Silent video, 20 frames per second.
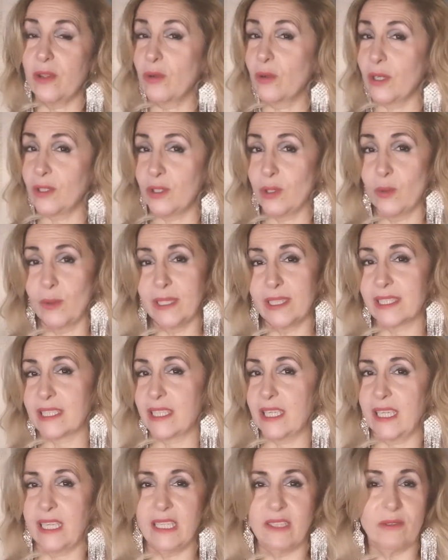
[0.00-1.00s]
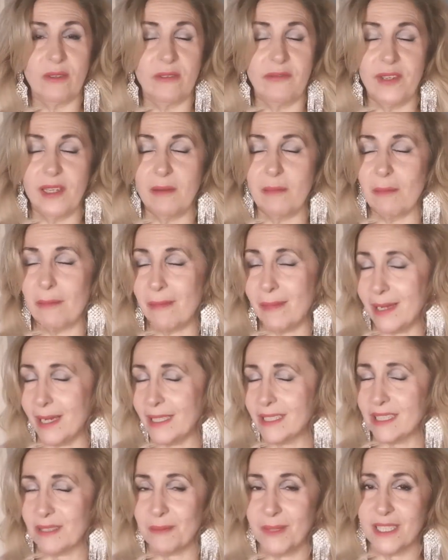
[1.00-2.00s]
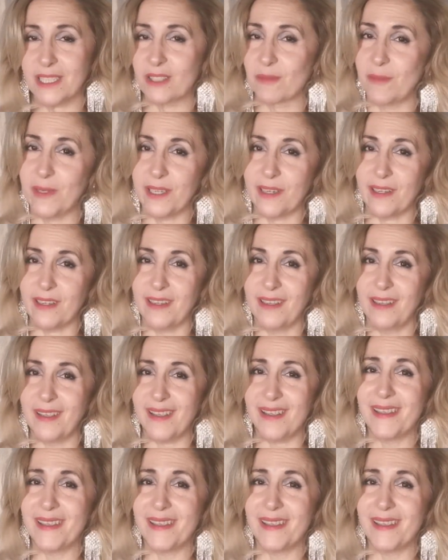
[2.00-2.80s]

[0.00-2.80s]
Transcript: You will feel much better.